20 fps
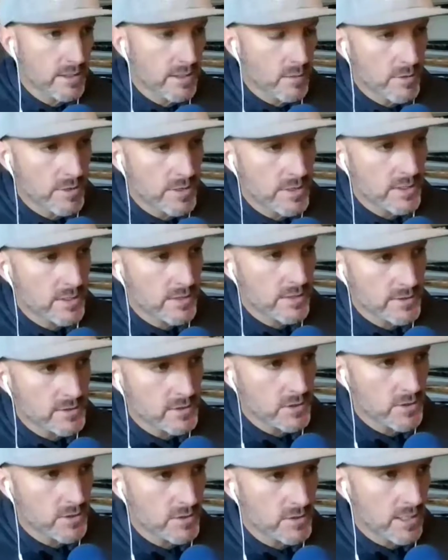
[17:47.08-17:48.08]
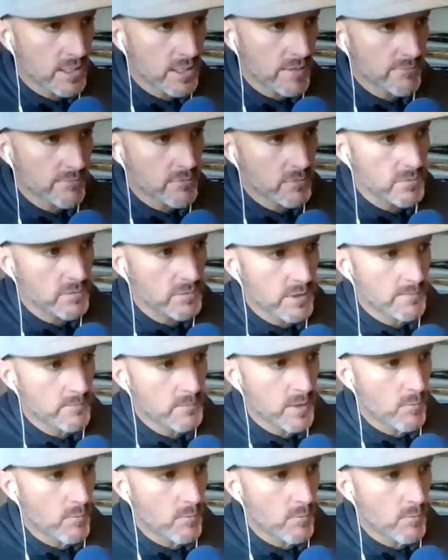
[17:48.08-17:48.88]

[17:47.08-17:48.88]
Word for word: i wanted to that's a good time for i'm,